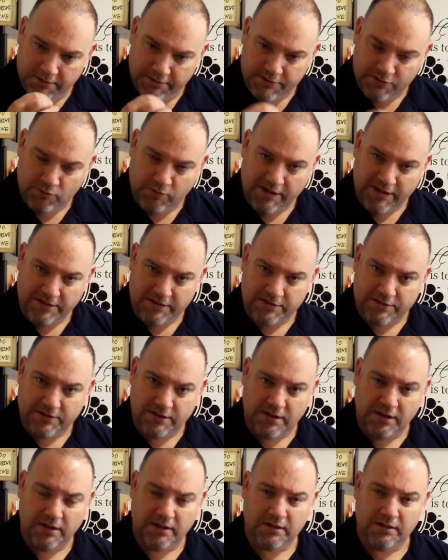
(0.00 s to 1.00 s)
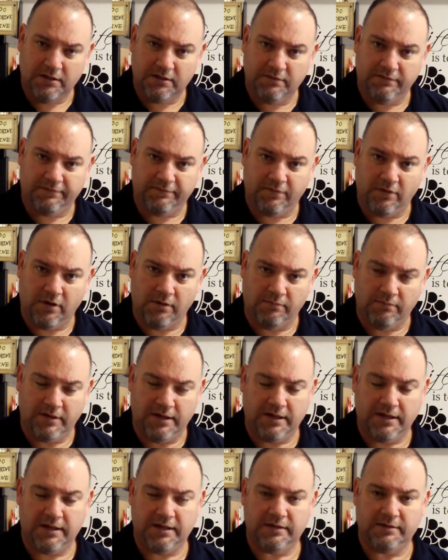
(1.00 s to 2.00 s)
sweetness from
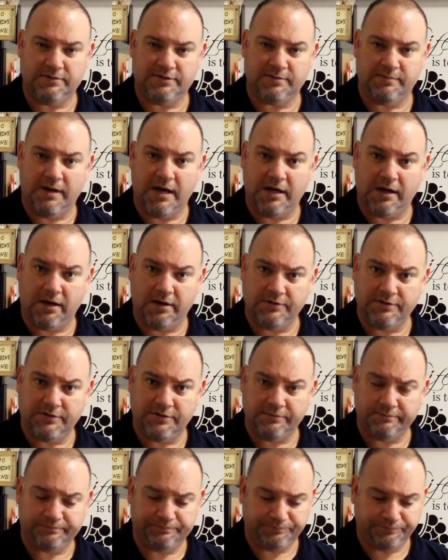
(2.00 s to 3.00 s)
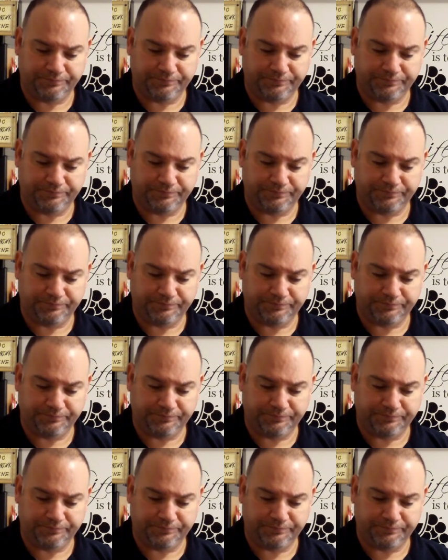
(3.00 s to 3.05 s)
the tomatoes